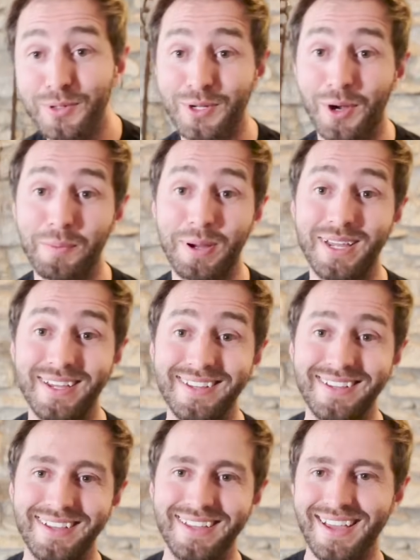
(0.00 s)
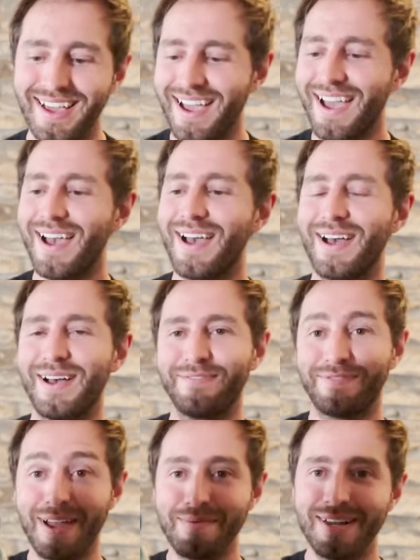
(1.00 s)
top
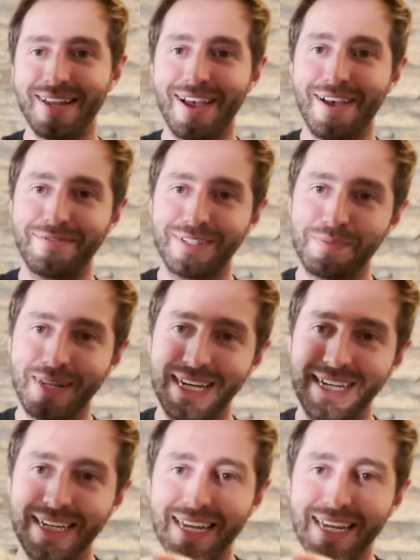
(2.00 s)
fibre for spinning,